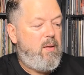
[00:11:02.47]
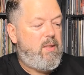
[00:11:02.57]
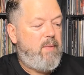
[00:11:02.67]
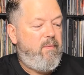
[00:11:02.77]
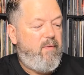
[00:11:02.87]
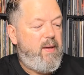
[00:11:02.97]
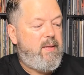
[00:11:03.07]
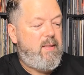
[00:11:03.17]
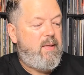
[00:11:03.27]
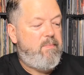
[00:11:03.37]
Some
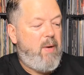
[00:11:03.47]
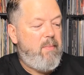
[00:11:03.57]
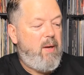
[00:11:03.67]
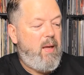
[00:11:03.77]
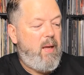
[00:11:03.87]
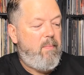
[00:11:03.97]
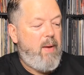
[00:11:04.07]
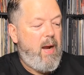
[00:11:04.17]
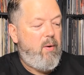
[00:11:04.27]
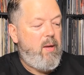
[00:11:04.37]
Faces, Bite My Hip,
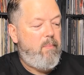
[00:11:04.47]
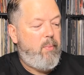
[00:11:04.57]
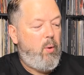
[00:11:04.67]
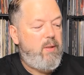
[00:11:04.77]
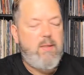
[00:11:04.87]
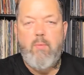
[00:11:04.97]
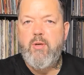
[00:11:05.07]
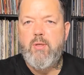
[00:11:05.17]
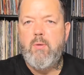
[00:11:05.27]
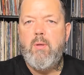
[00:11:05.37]
Harry and Boys, the
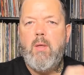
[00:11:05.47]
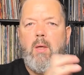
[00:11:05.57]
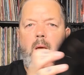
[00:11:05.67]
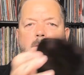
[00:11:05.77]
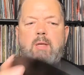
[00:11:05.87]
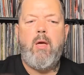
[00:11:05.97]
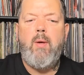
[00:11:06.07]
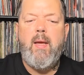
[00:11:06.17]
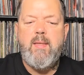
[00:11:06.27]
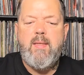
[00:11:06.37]
original. So
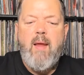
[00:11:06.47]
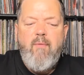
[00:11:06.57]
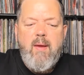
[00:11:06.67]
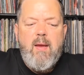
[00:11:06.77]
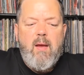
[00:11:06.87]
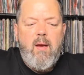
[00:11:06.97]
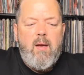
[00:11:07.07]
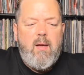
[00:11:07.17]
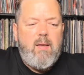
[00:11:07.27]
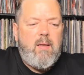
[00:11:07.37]
it's definitely
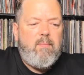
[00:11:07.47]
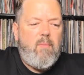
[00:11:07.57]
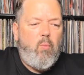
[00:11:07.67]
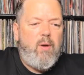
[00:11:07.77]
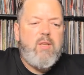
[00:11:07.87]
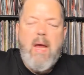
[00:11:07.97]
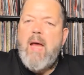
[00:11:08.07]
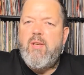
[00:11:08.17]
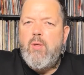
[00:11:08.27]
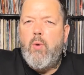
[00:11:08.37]
one to
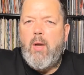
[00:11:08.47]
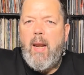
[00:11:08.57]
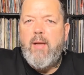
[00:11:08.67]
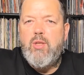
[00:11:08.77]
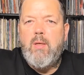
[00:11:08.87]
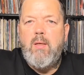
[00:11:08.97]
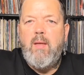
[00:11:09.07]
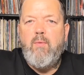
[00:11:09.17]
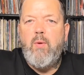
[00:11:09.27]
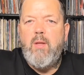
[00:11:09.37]
add to your collection
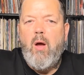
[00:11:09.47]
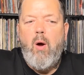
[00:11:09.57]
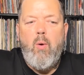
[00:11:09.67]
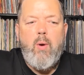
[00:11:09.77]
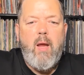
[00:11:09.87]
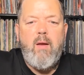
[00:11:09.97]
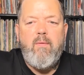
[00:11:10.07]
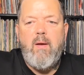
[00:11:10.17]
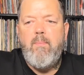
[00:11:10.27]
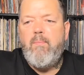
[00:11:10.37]
if you want the whole kind
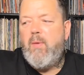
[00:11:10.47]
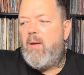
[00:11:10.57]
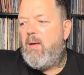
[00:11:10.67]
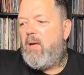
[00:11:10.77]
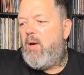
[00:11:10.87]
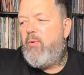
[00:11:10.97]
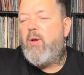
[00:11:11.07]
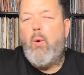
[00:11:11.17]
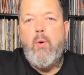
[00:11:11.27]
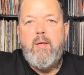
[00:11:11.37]
of
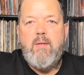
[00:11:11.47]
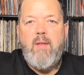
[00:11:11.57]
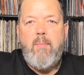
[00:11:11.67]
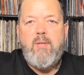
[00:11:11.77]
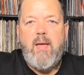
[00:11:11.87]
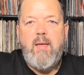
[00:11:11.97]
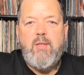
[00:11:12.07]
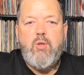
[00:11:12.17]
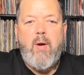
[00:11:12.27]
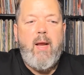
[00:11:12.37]
recordings of that particular
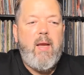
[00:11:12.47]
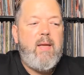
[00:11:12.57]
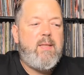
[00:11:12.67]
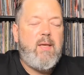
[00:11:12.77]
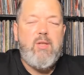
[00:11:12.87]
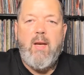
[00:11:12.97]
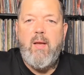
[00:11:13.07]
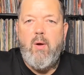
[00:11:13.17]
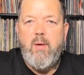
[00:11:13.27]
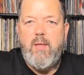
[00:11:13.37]
track. And it's such an
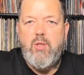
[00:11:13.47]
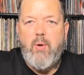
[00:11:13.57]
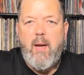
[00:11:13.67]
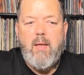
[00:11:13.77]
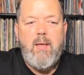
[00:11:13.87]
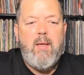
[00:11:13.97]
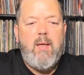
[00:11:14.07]
iconic track.